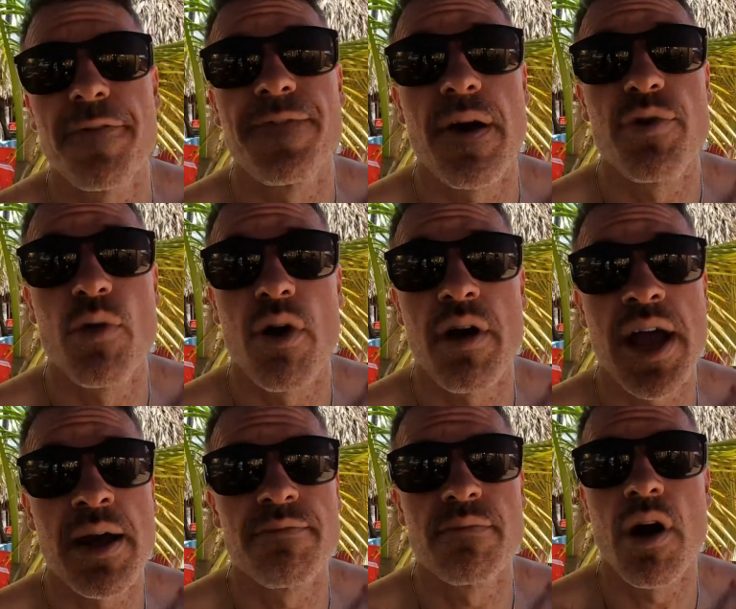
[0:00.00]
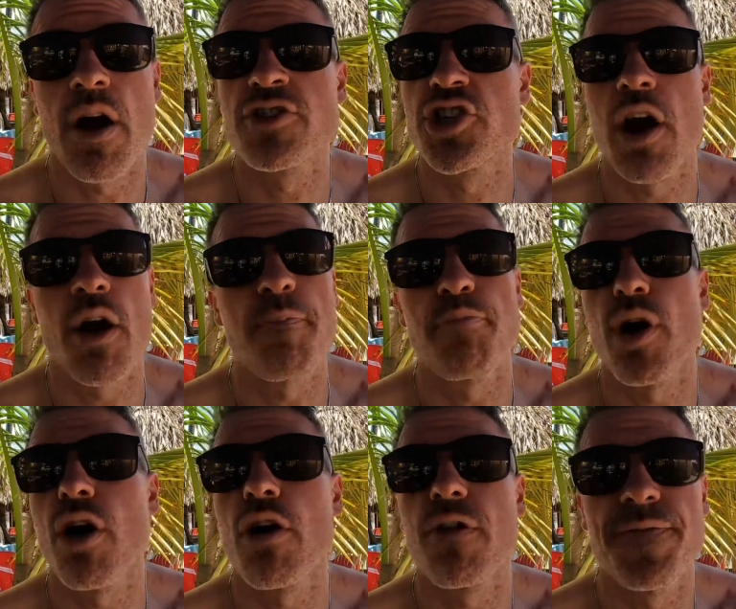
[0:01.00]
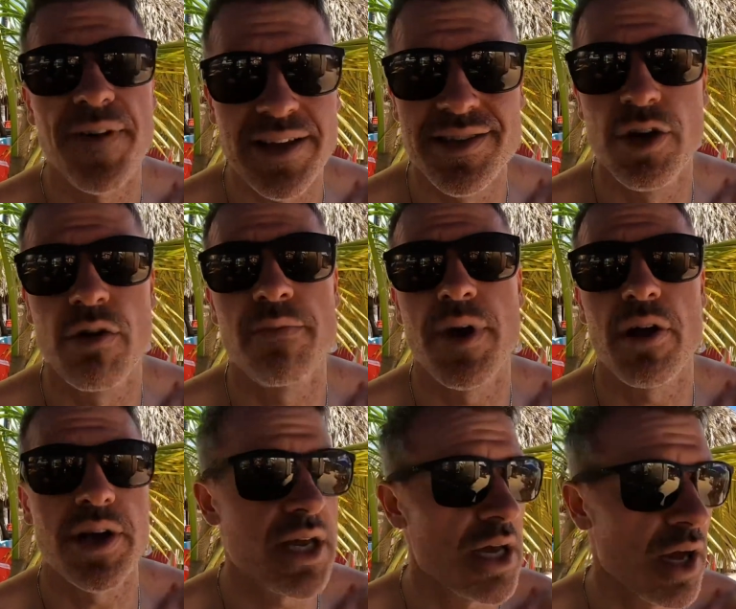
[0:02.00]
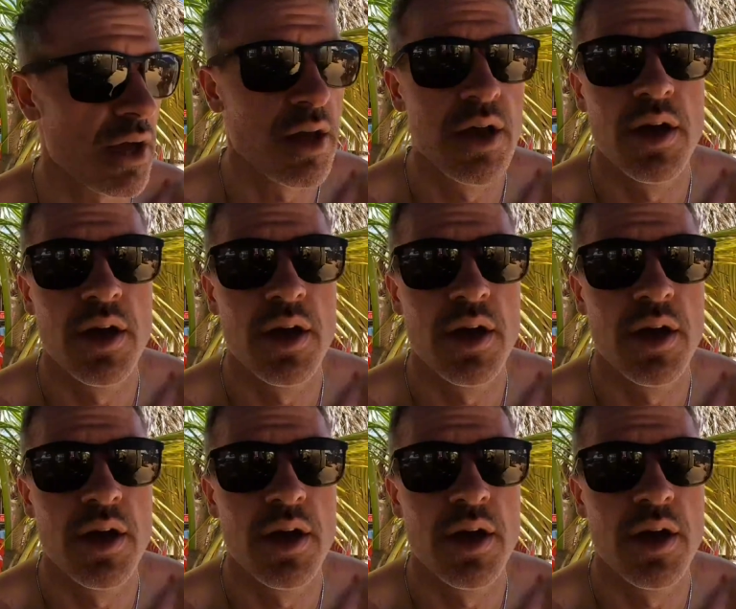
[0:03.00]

February and March are perfect here in Barranquilla,